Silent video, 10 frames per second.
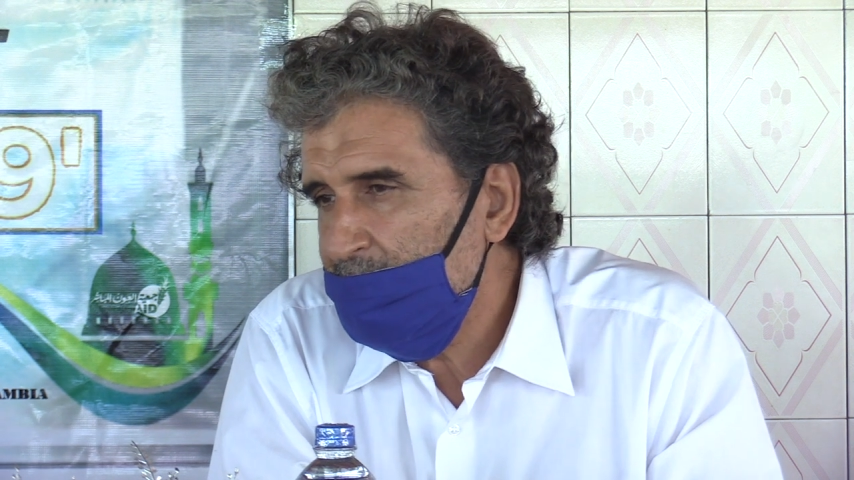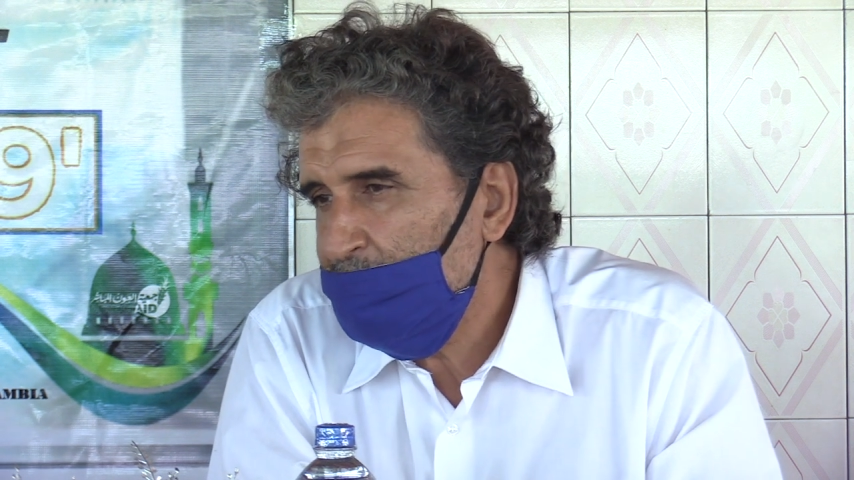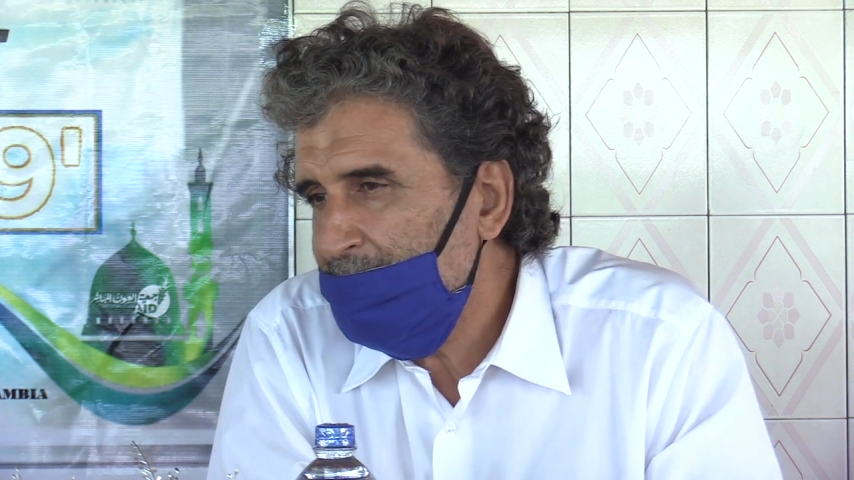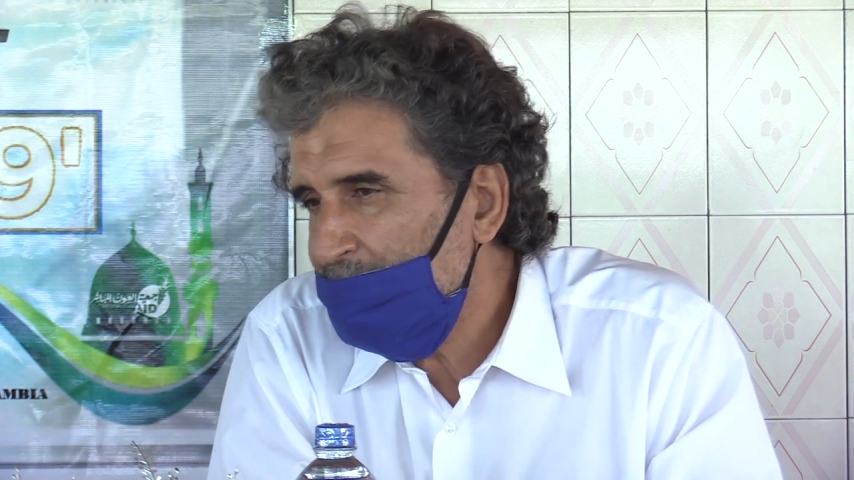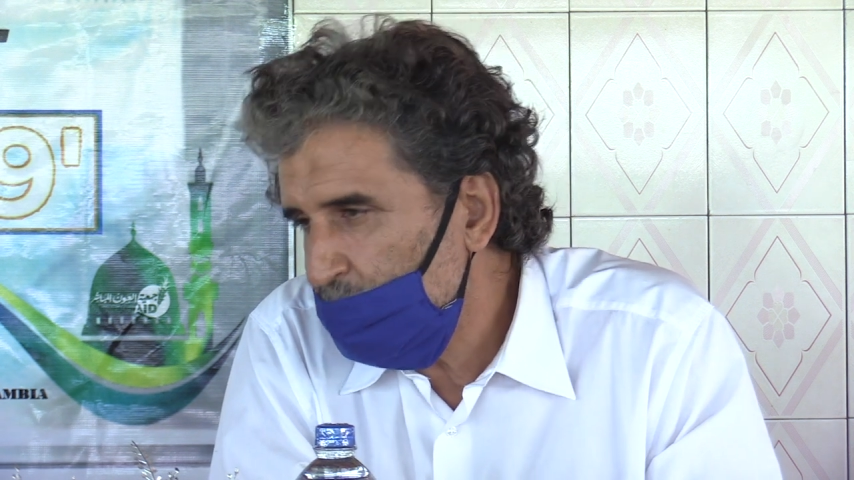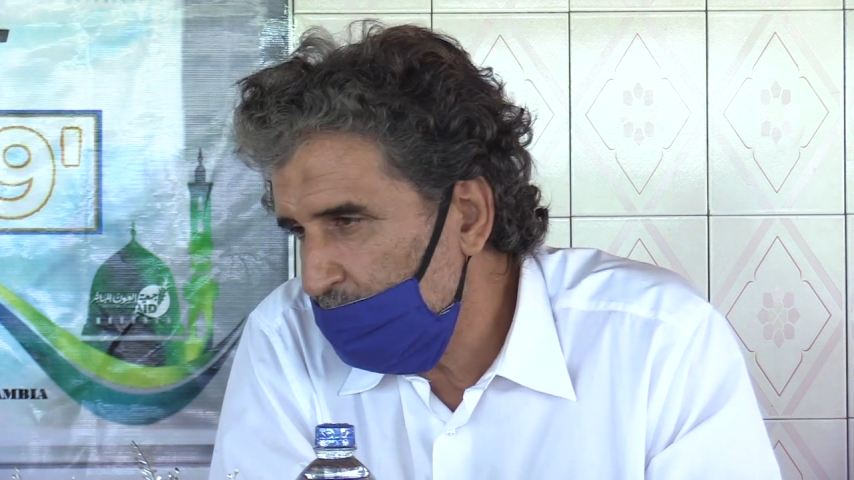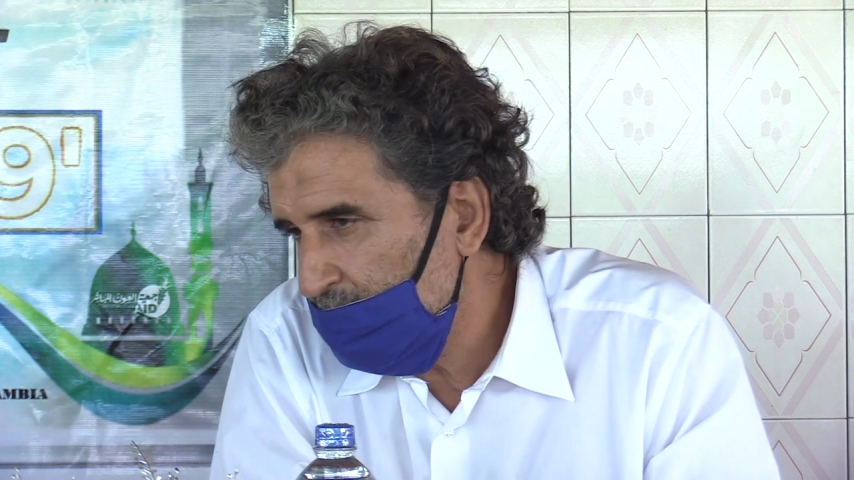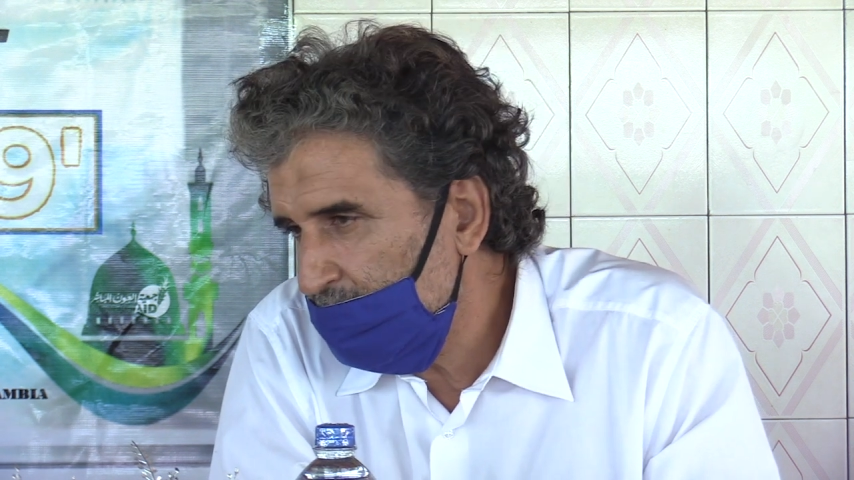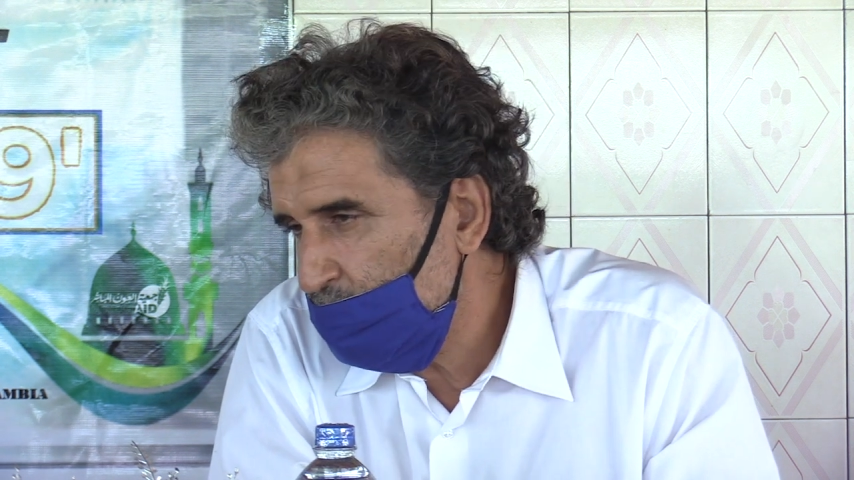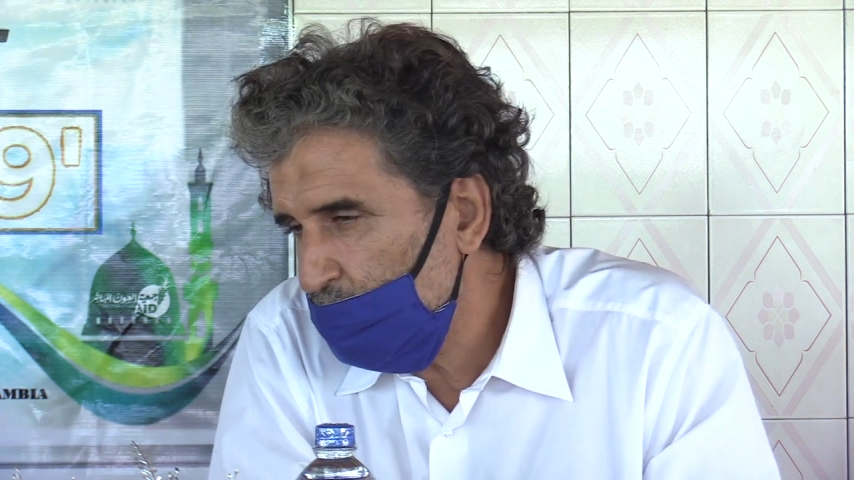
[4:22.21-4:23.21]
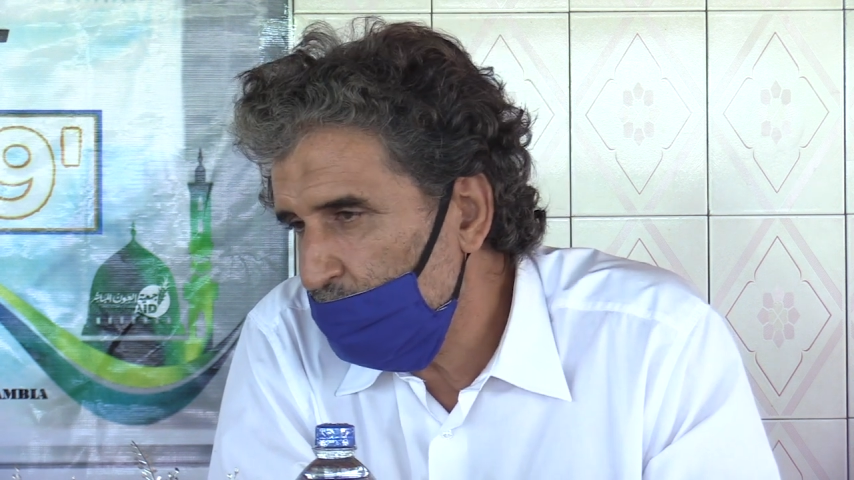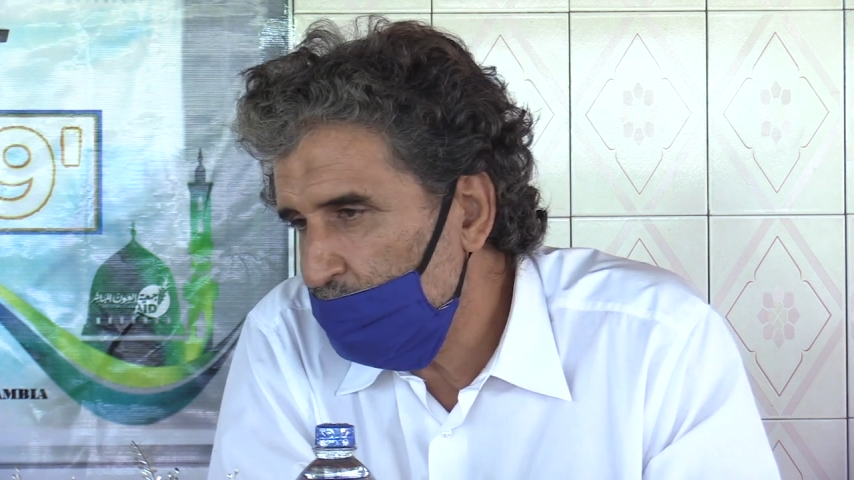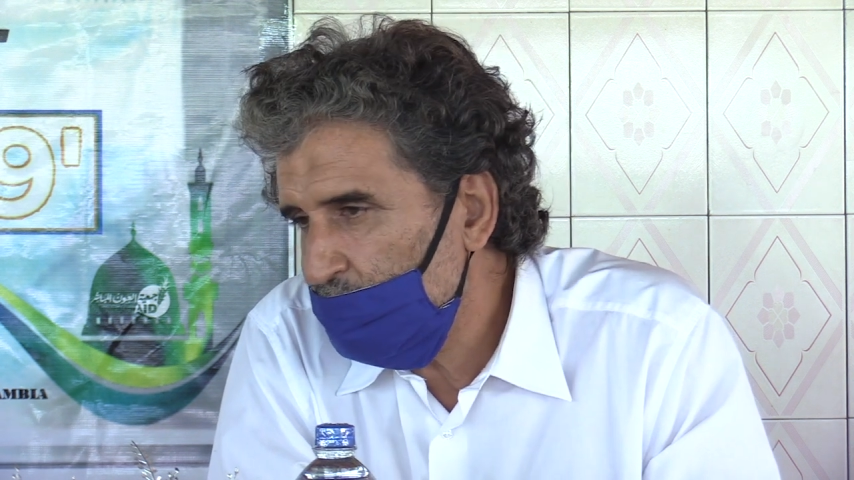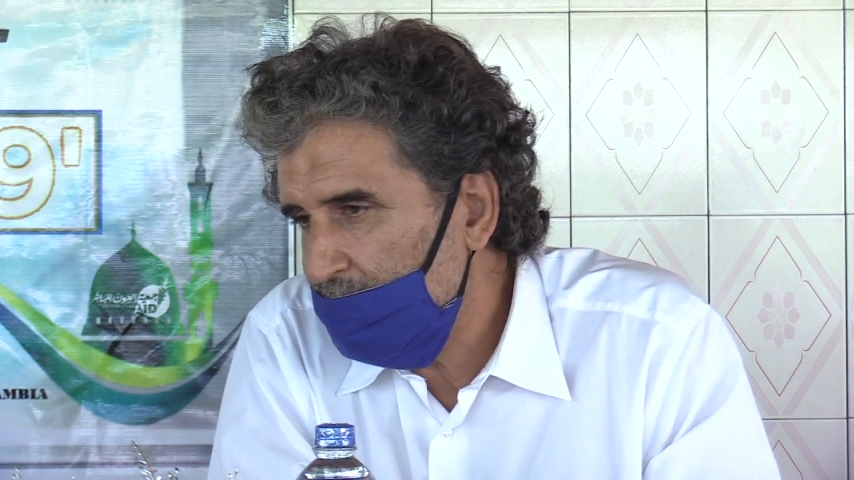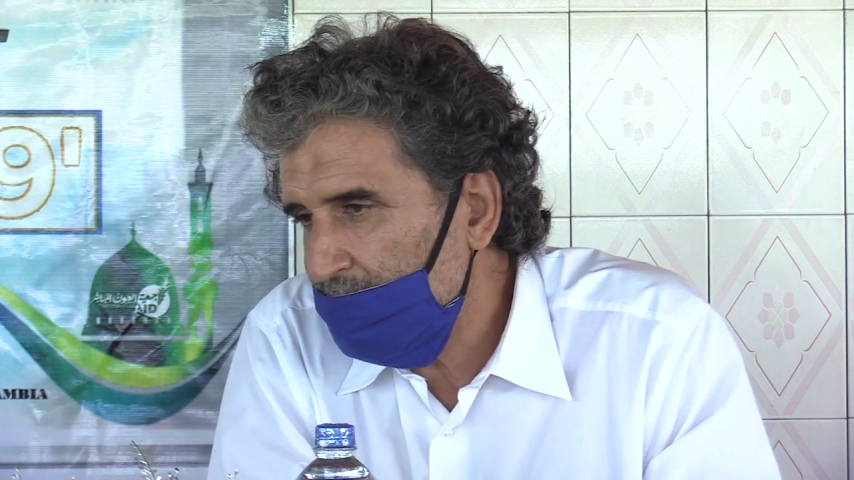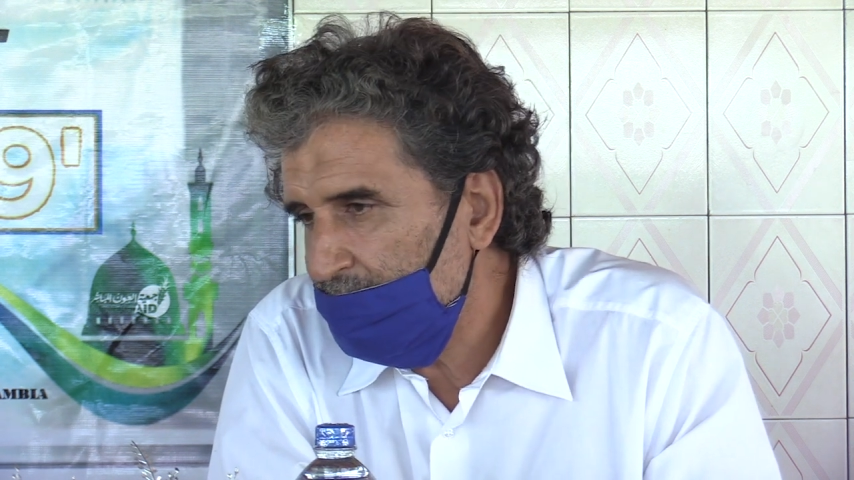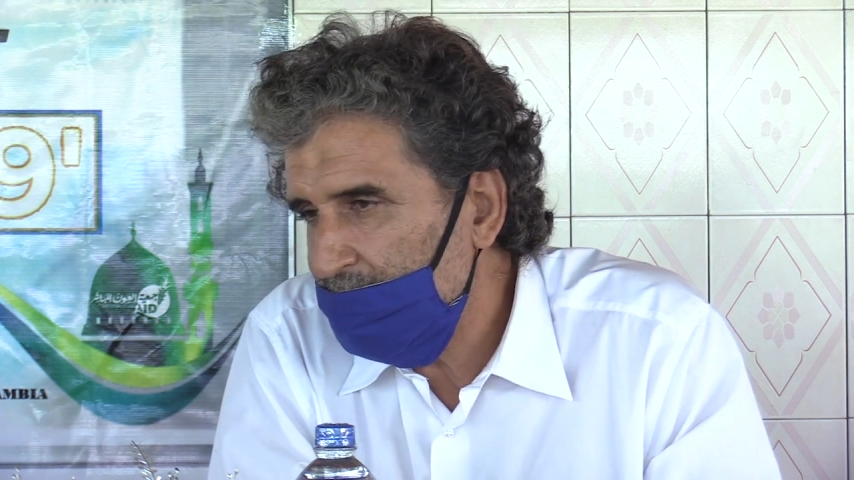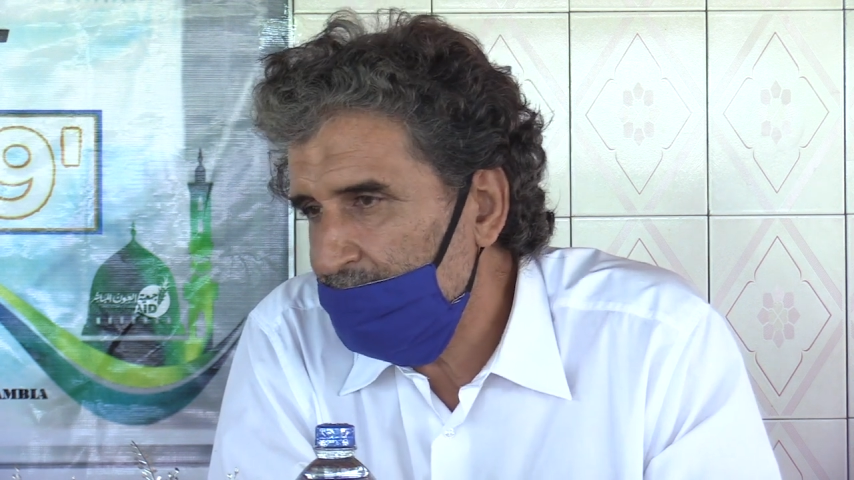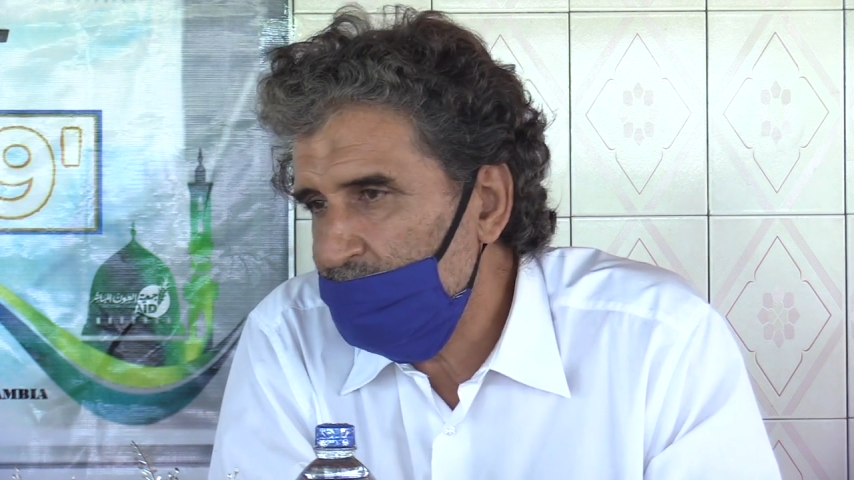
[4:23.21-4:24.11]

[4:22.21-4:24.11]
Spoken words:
parts of it to you, inshallah.